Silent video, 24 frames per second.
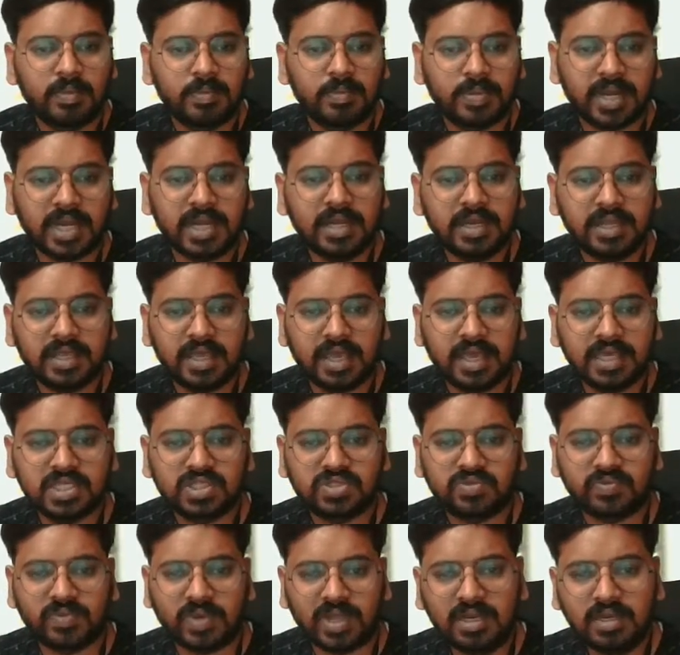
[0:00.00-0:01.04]
print a
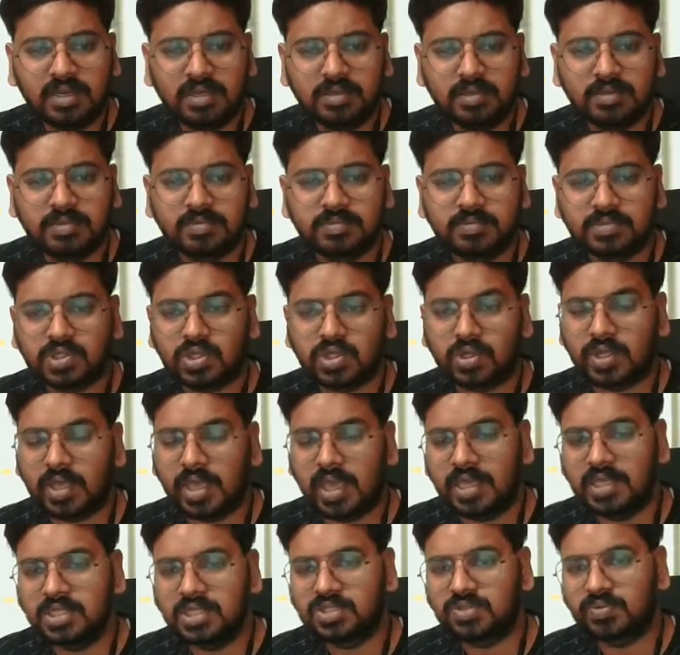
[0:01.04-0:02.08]
is 1, so
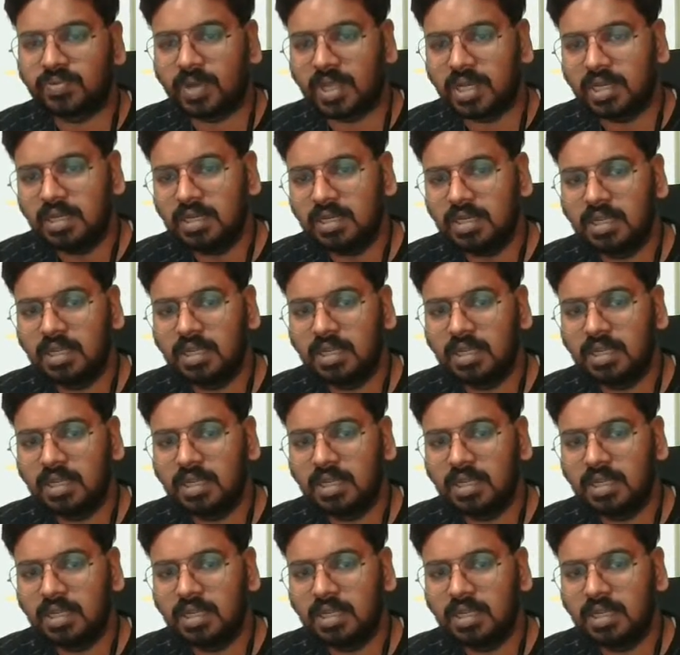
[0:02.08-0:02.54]
a is 1,